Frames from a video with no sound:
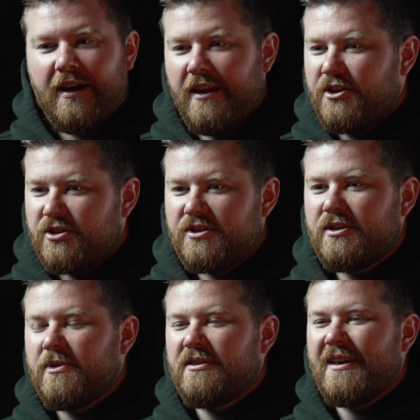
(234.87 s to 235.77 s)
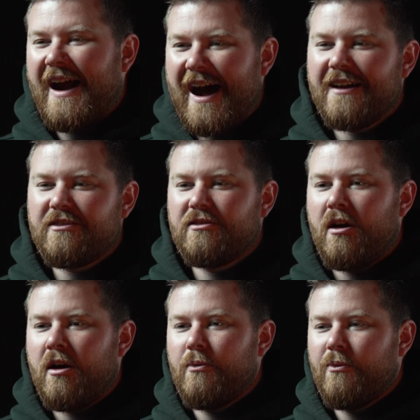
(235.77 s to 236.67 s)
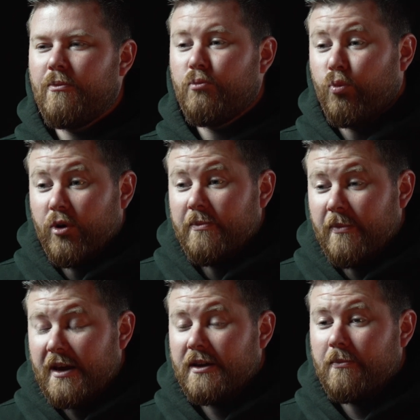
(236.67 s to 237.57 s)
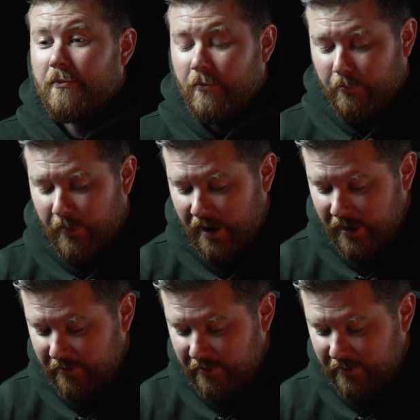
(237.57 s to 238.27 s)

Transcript: And it's just something that I thought would make my